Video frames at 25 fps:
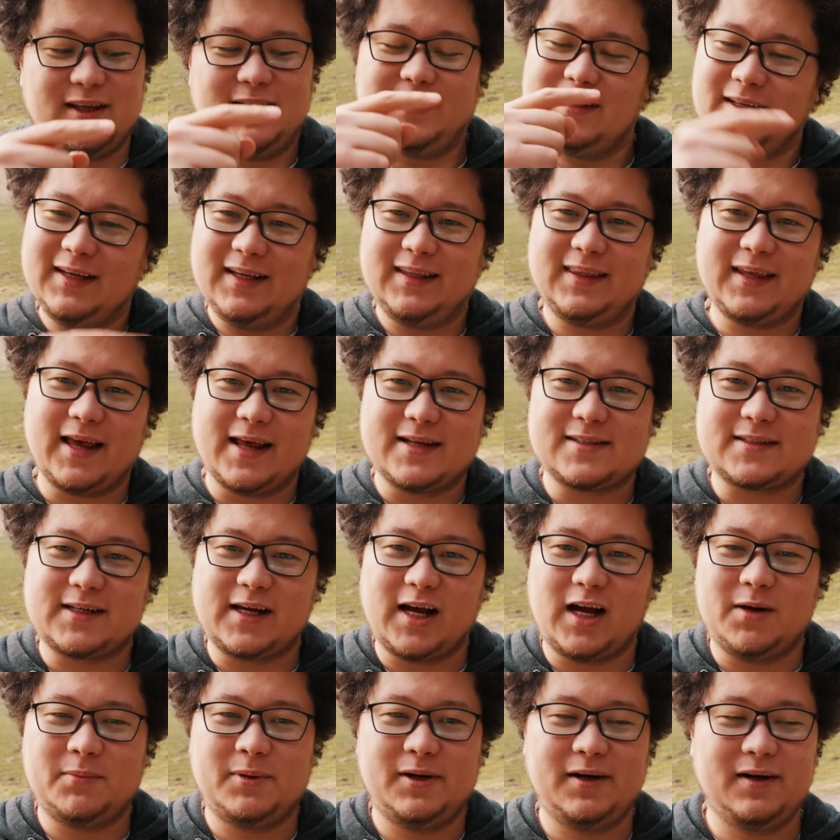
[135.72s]
that it has
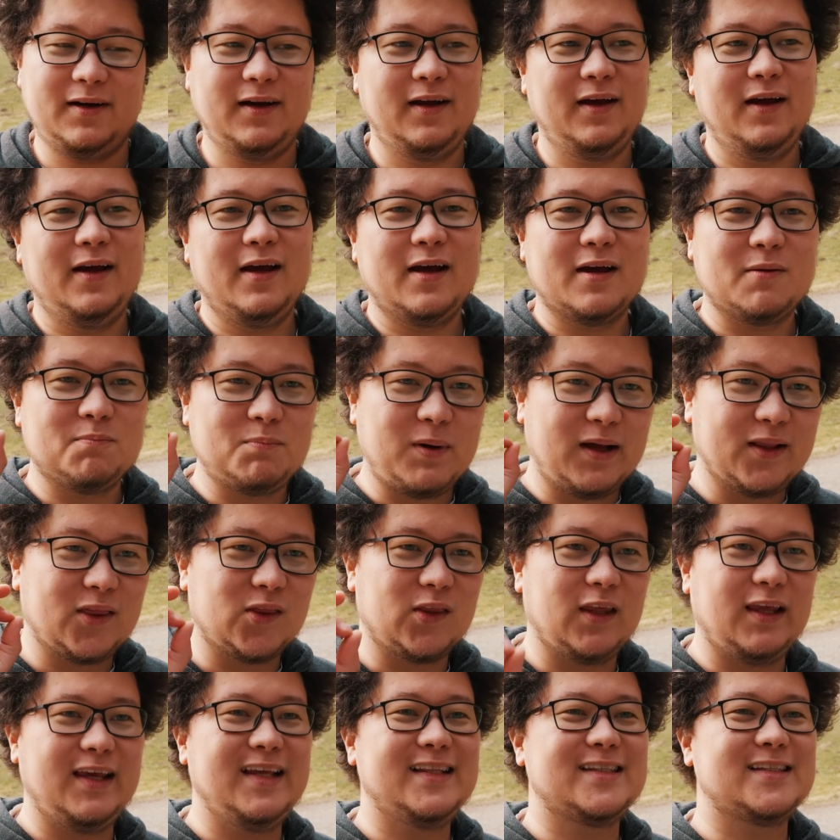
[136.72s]
camera, but
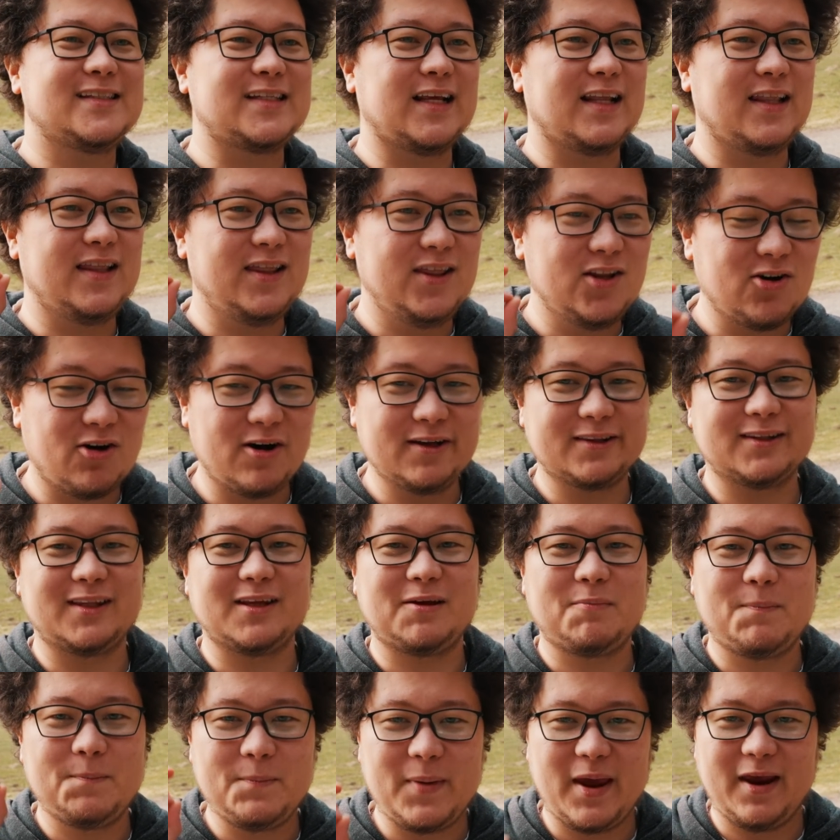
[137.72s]
it's a
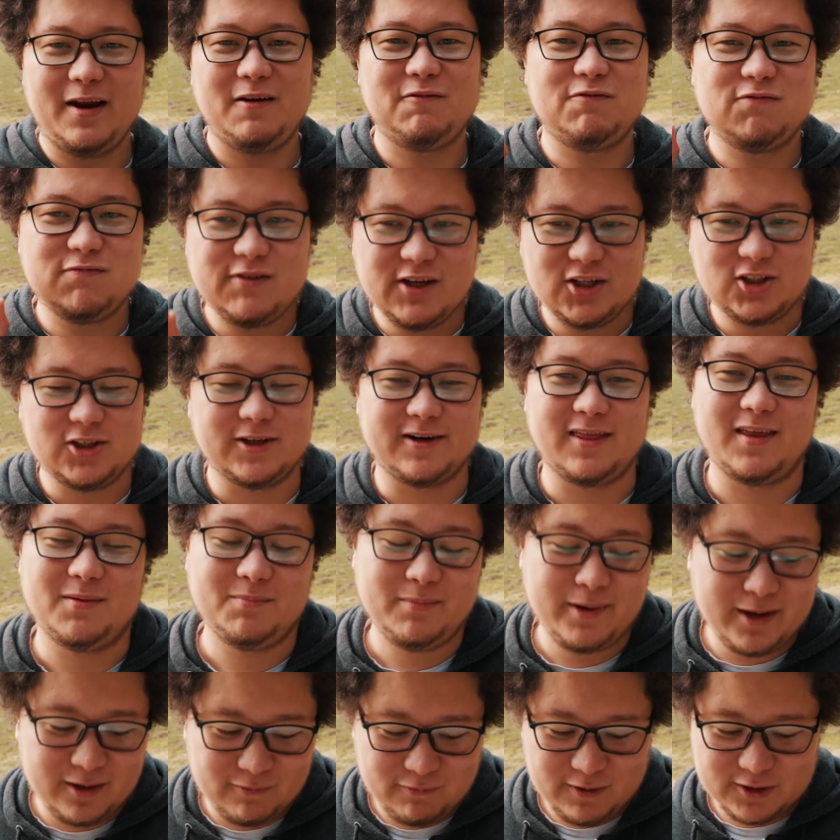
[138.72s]
not main feature. The
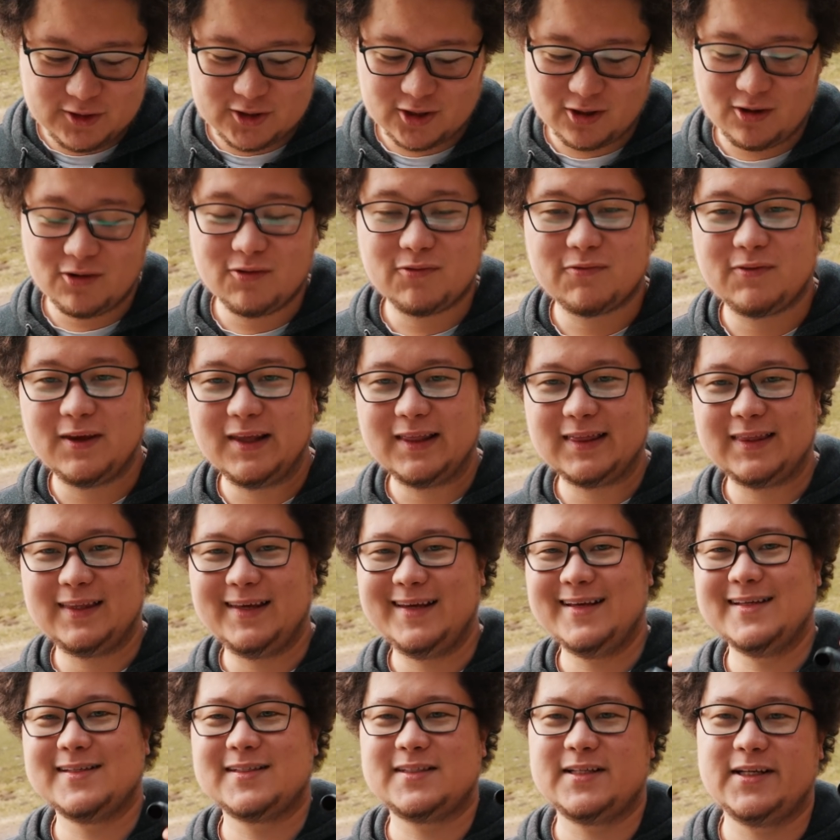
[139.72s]
main feature of it
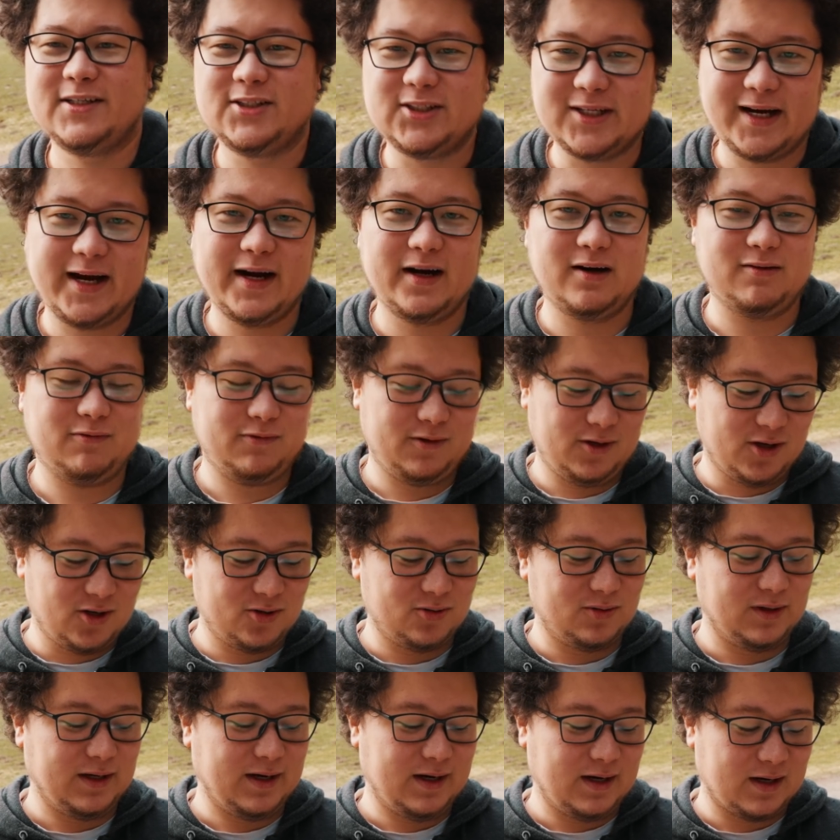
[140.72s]
is the
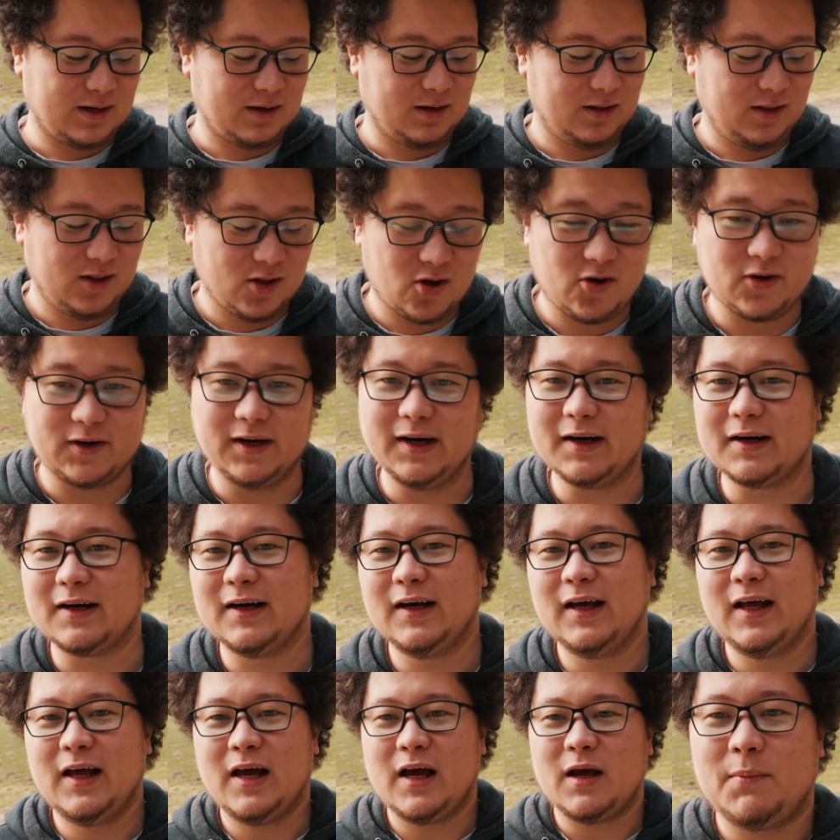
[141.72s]
Gyroflow logger,
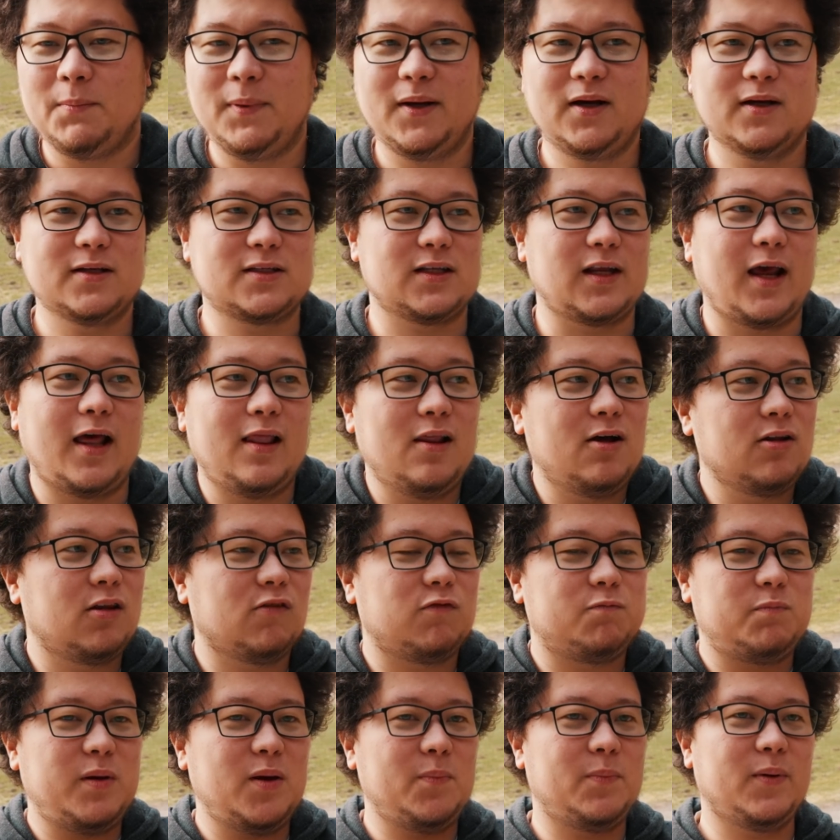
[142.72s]
because a lot
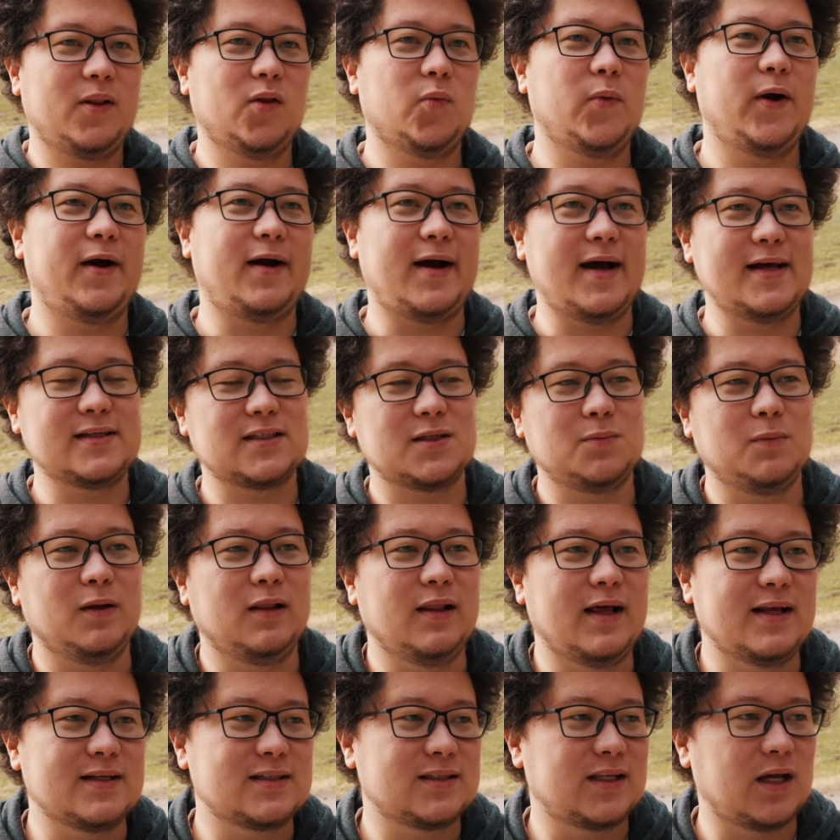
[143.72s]
of people were asking me
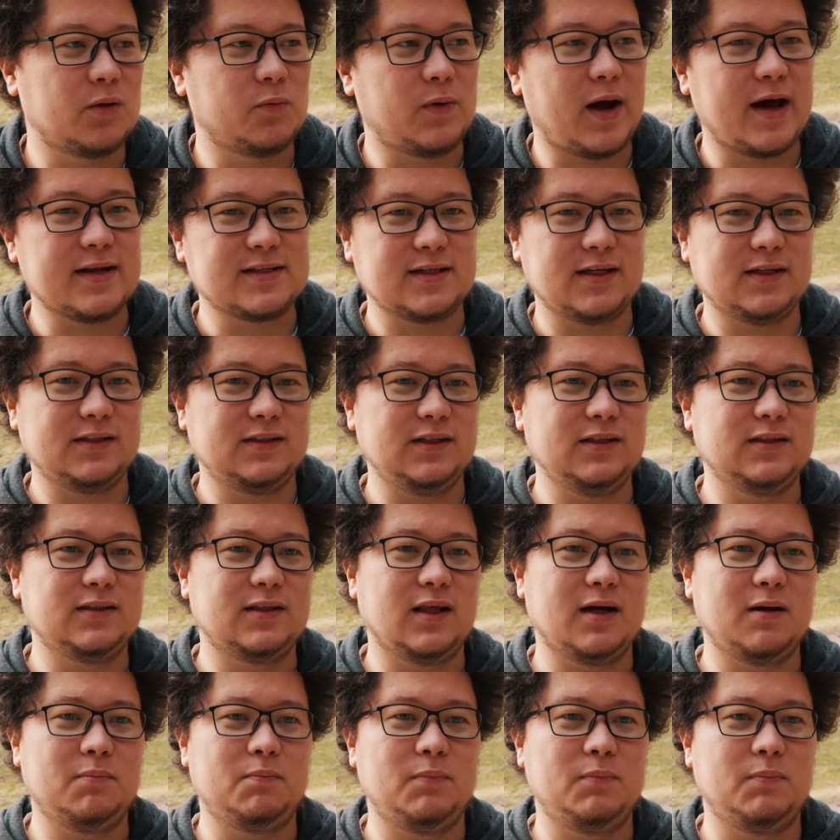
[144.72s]
last time as I did the